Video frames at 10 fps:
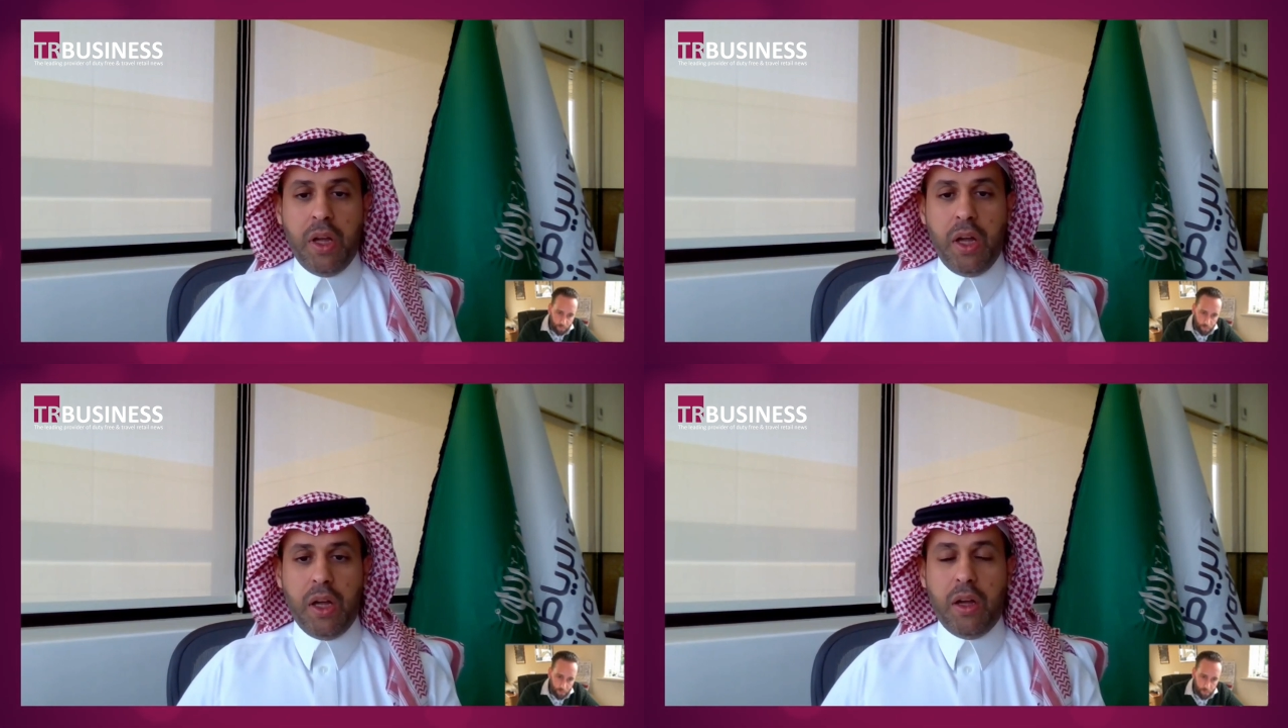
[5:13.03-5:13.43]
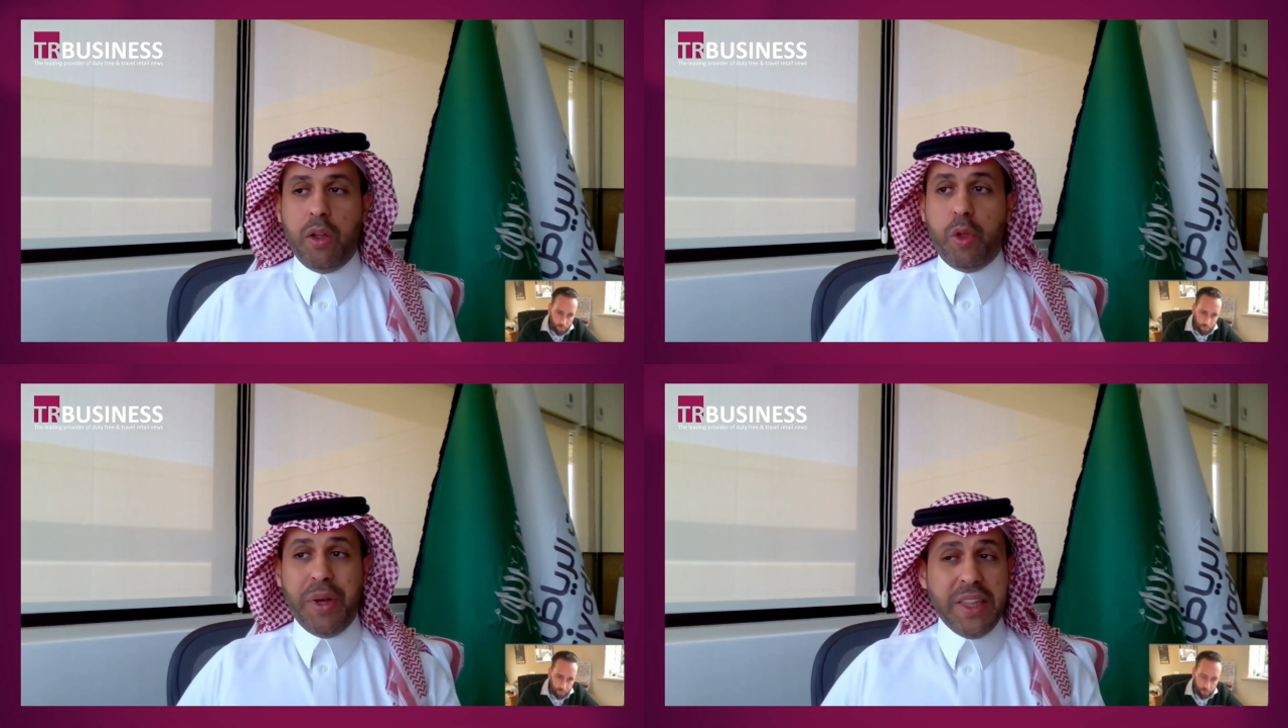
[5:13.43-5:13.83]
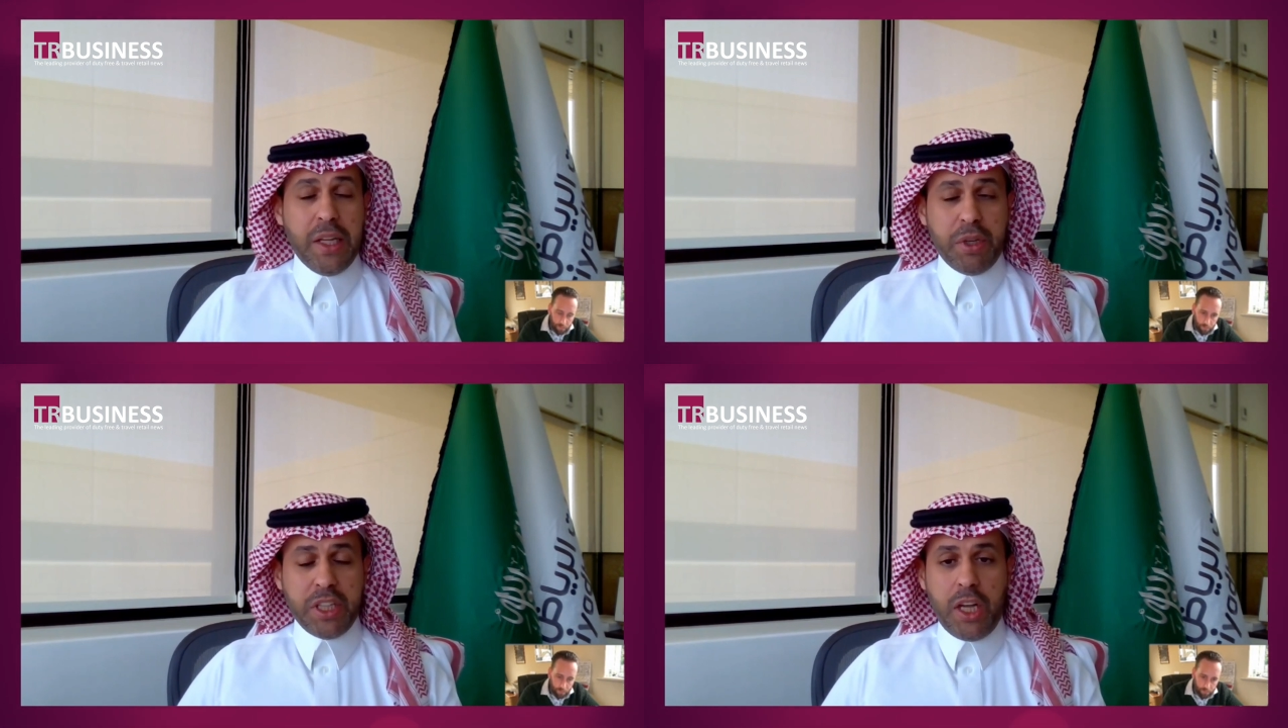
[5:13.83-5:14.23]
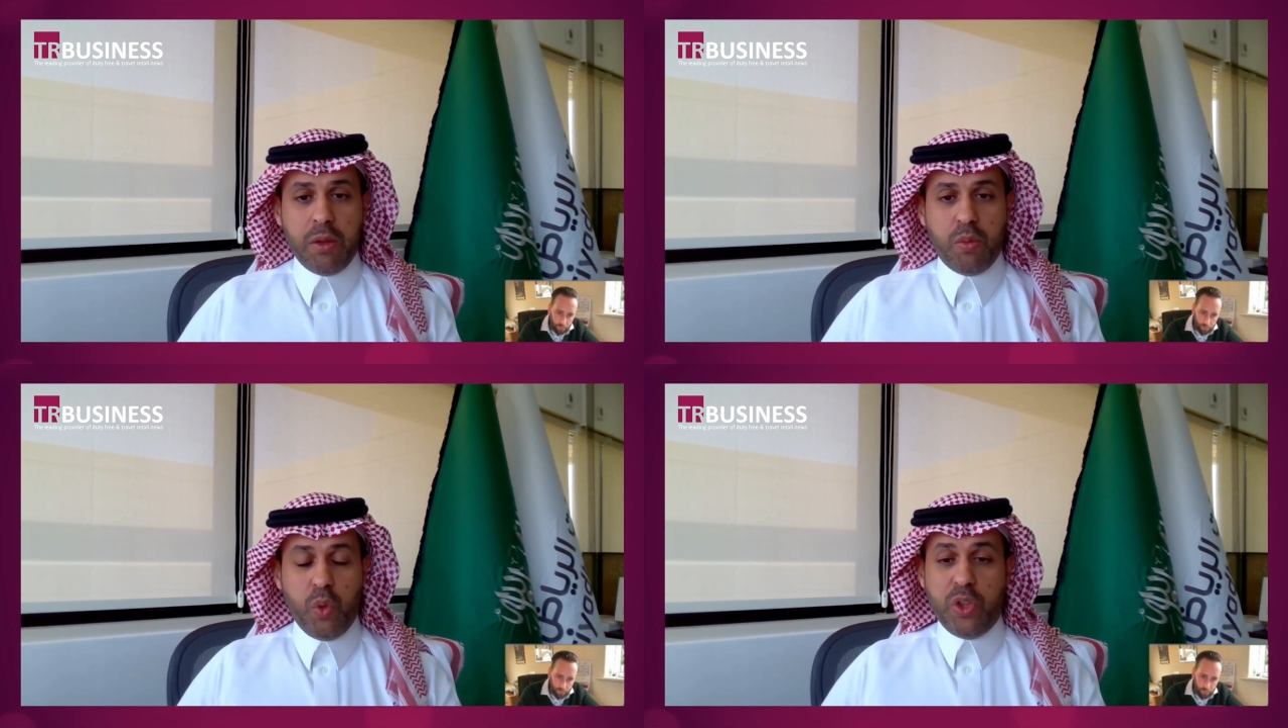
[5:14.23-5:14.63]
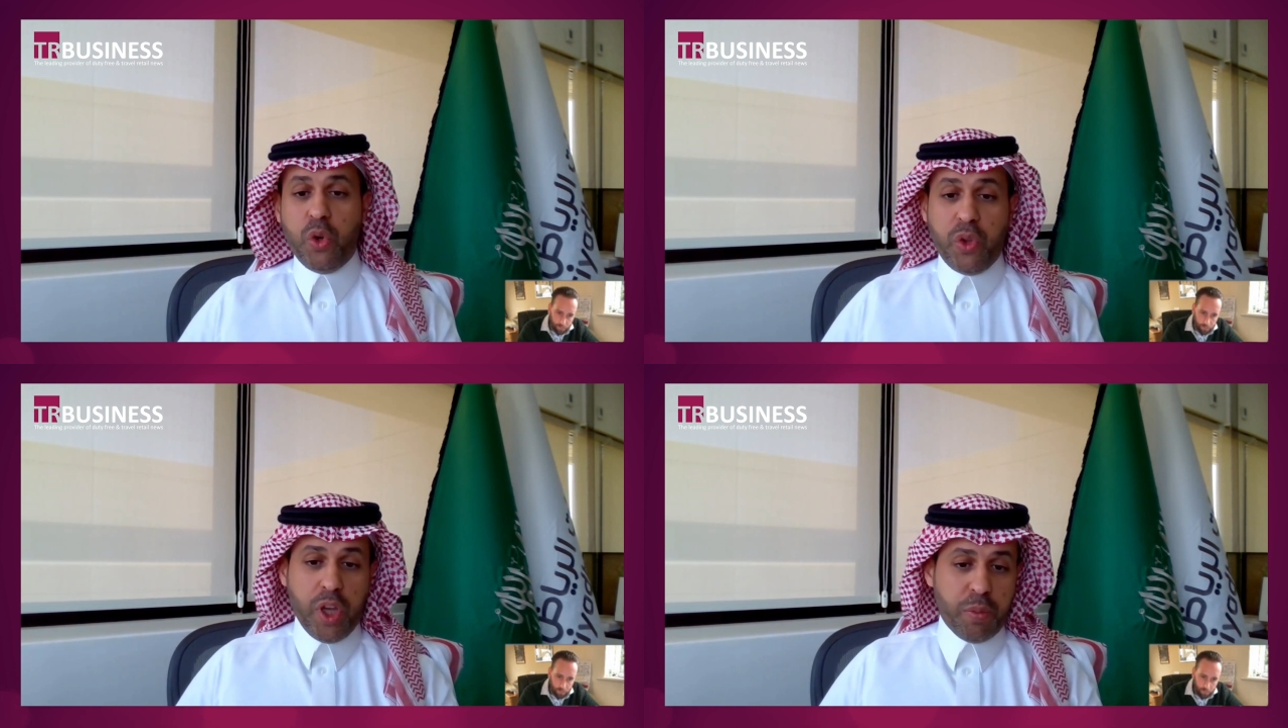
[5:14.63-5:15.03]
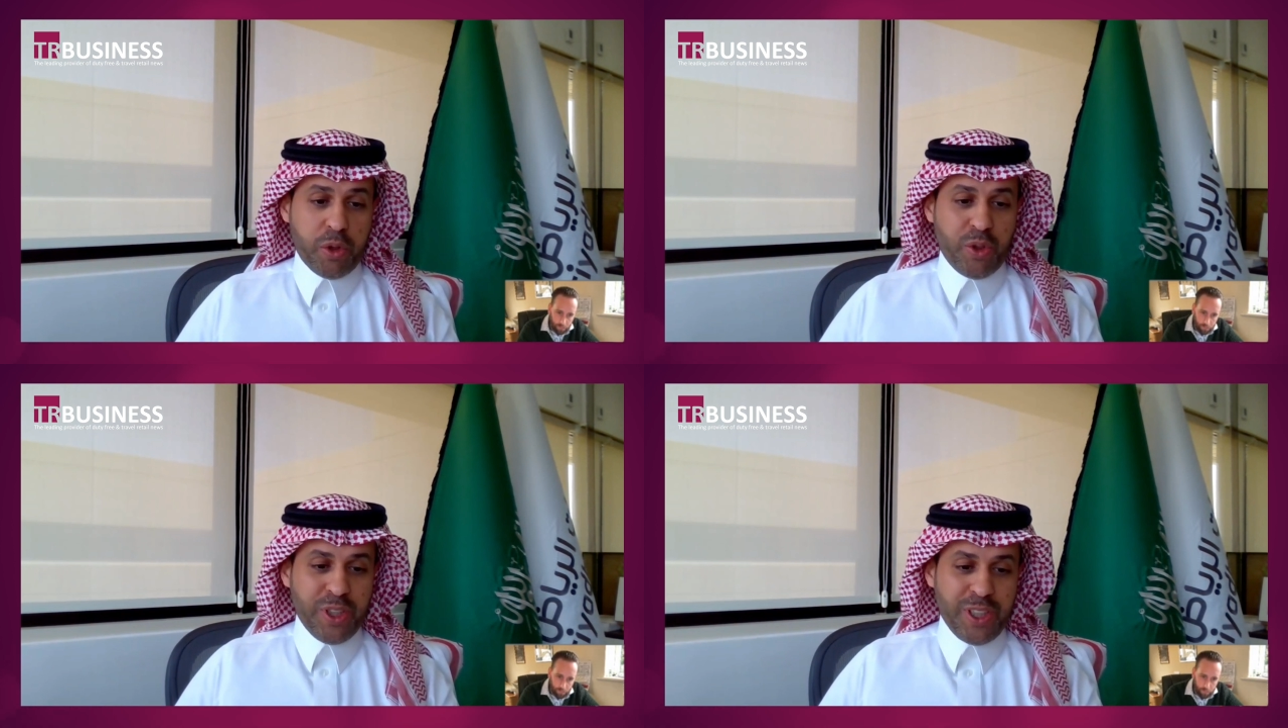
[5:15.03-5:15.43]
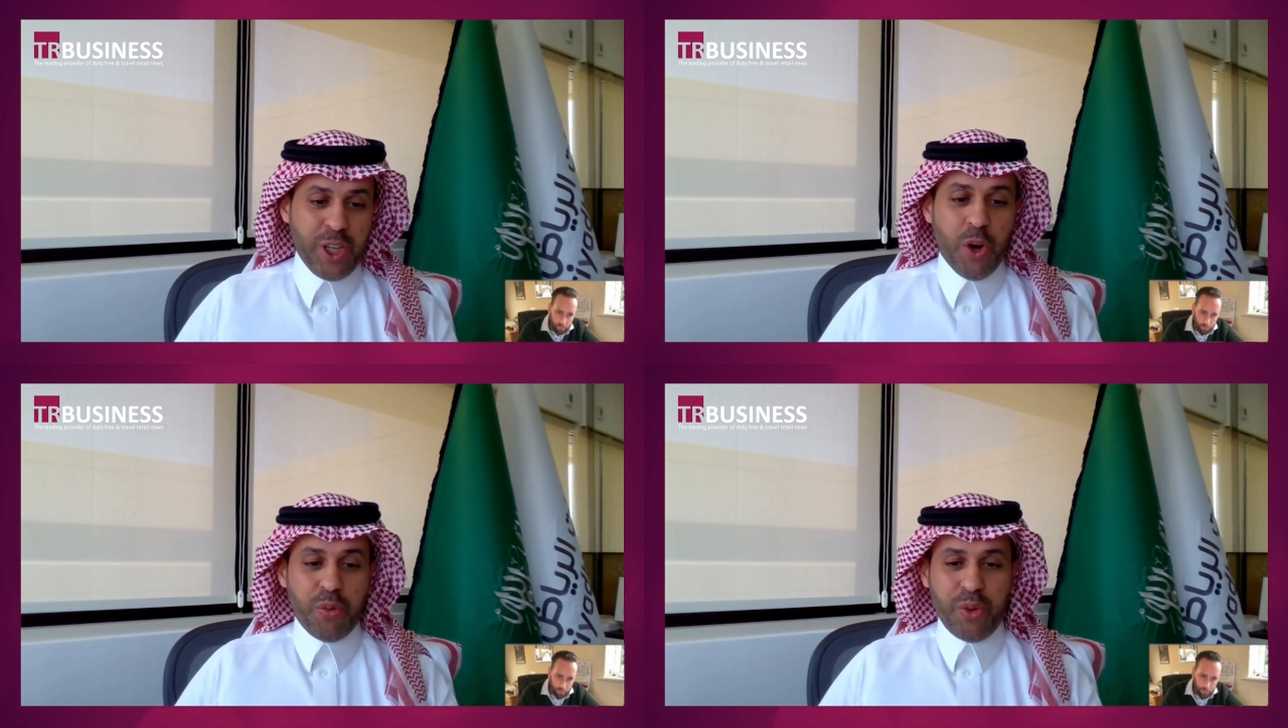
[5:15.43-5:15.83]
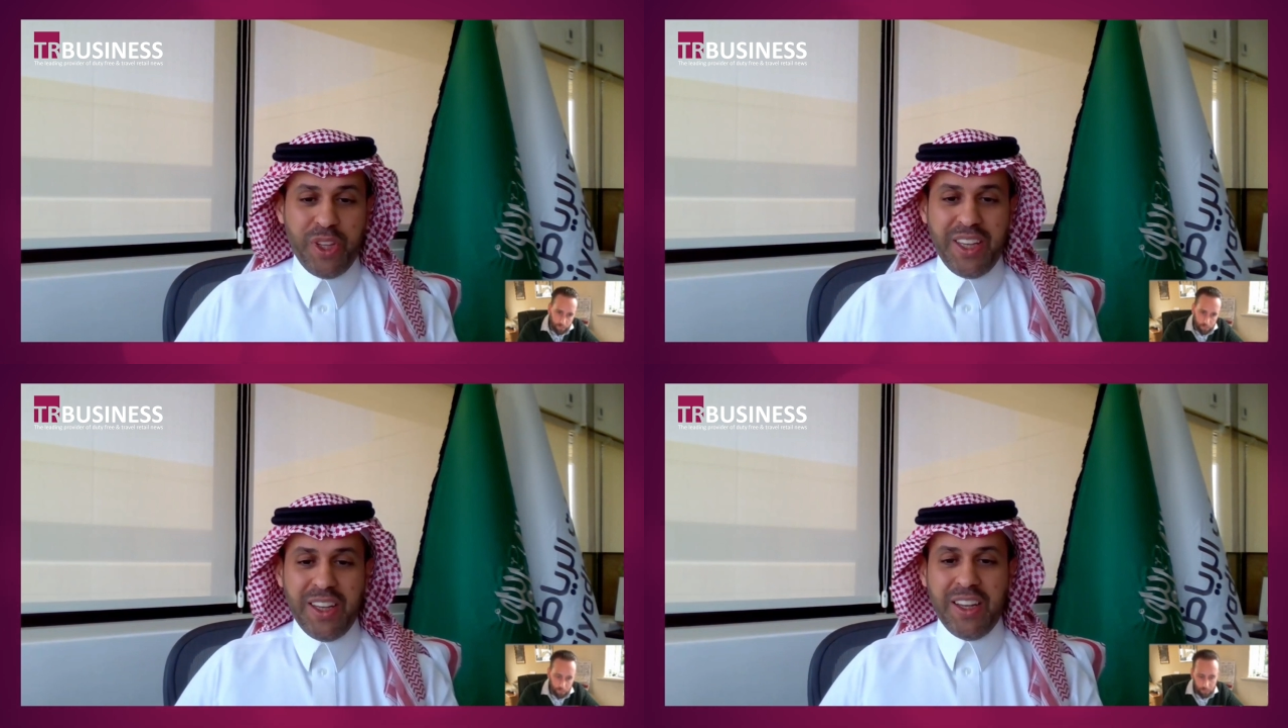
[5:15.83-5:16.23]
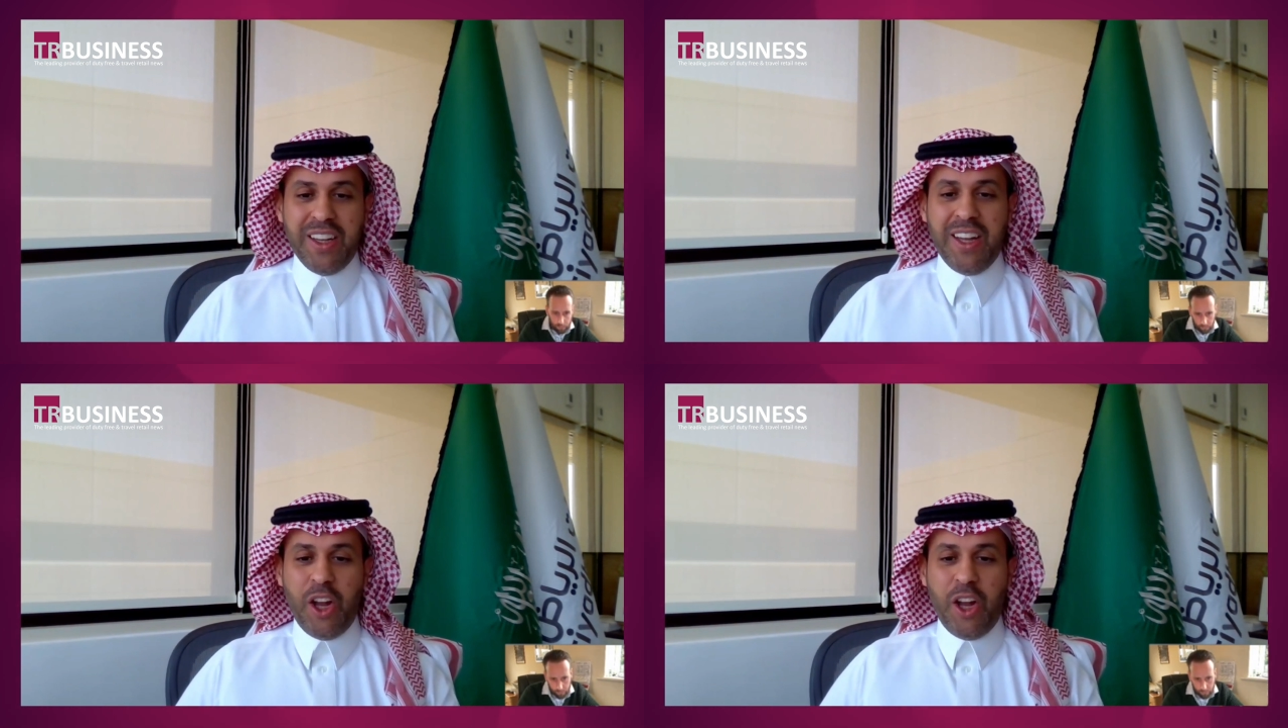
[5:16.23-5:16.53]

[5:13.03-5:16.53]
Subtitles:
The pandemic time, we took the opportunity of the